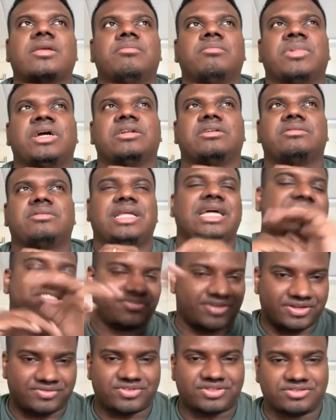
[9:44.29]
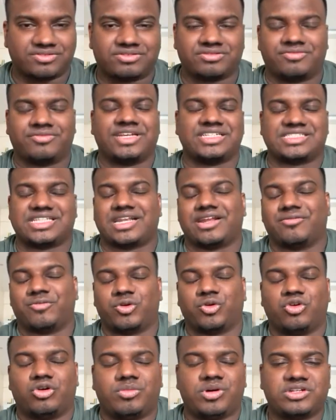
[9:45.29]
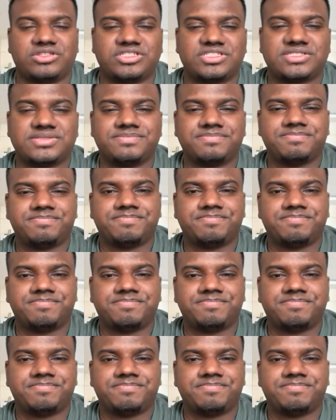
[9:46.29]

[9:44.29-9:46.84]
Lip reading: But that's one of the ways that I would go about this.